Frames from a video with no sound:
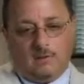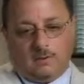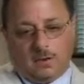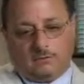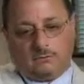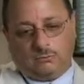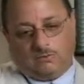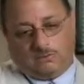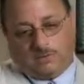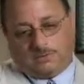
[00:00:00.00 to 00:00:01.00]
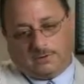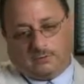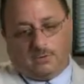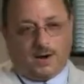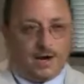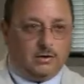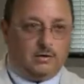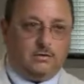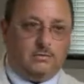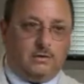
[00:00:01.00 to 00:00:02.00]
Plus, we've built in
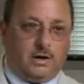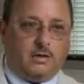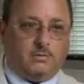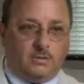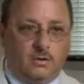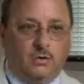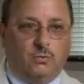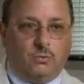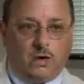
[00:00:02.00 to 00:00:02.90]
reminders to let us know